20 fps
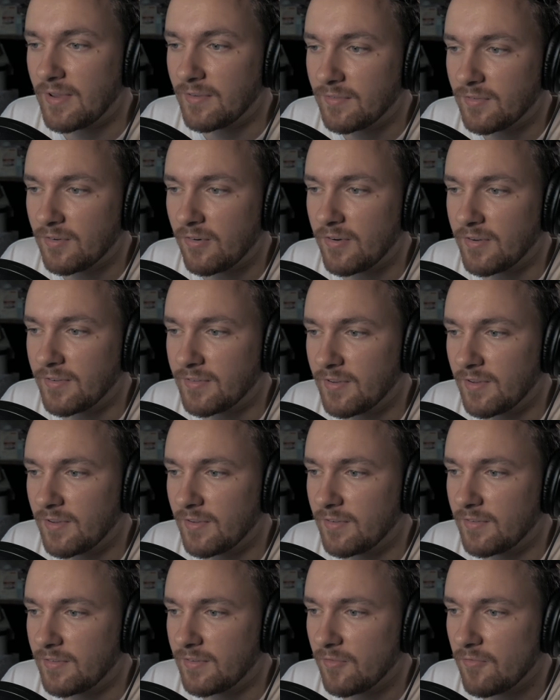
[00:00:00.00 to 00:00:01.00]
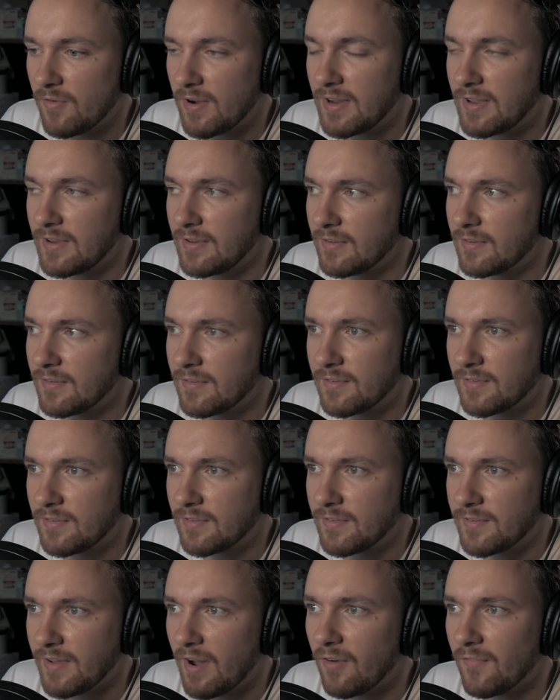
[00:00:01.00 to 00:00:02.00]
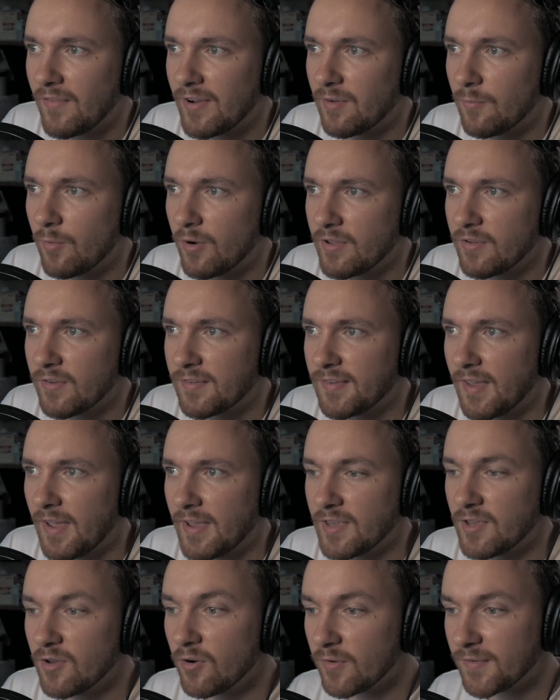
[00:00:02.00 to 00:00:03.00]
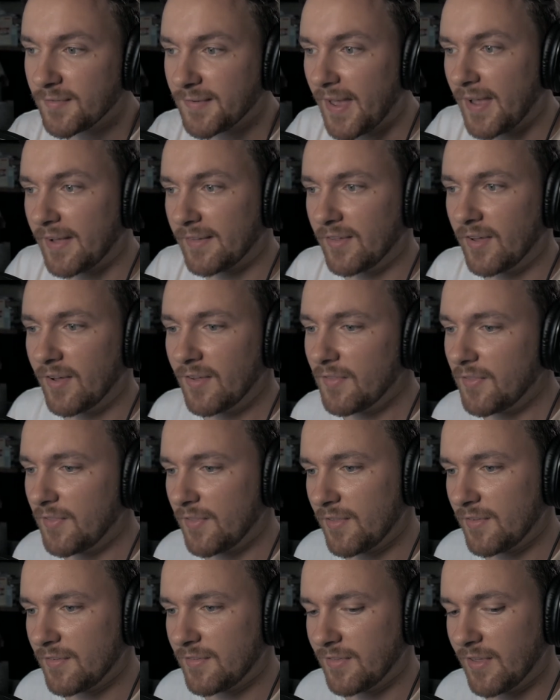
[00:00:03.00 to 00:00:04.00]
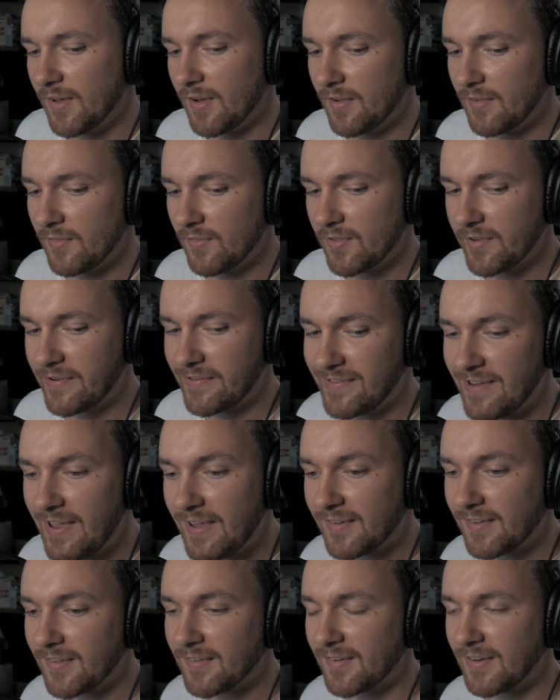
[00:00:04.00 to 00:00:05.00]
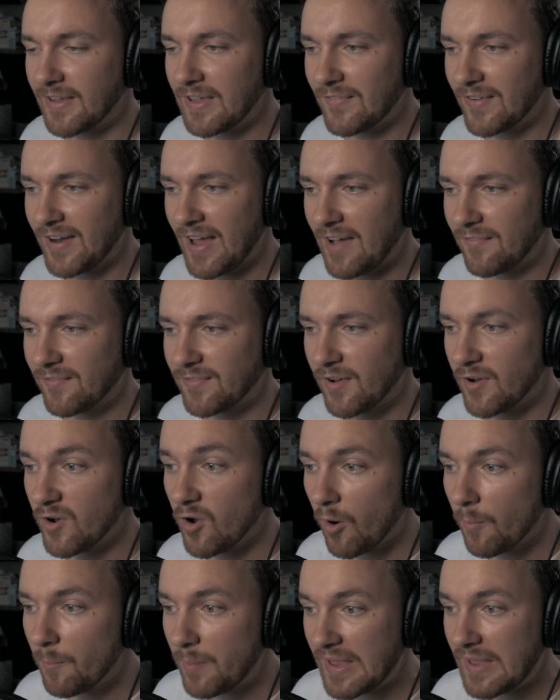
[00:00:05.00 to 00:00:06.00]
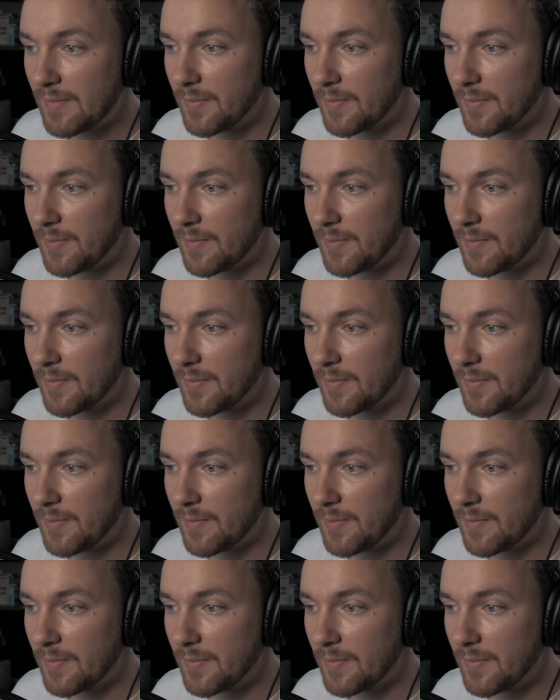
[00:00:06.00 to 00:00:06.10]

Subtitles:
sorry, to really delve in on what you're saying. You're saying that the shit doesn't even have to not be in the